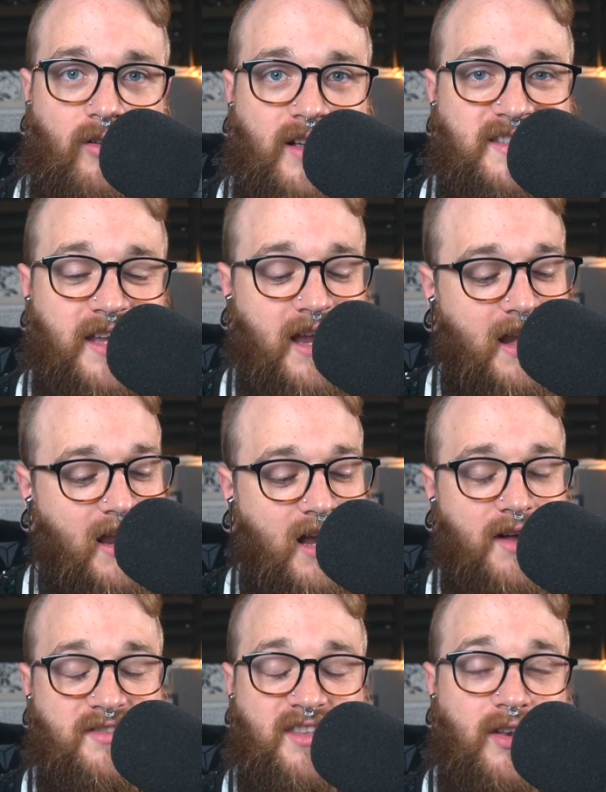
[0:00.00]
because again, it
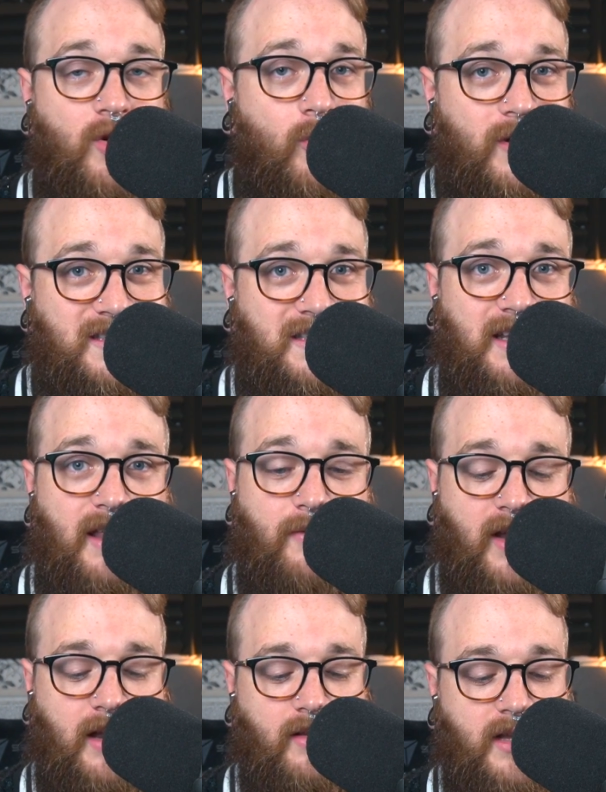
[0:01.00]
cuts the noise
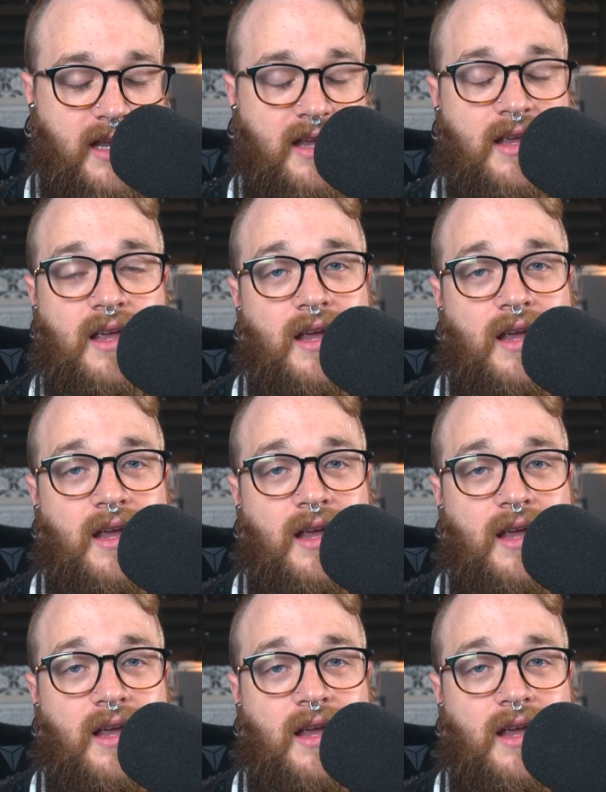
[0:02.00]
significantly,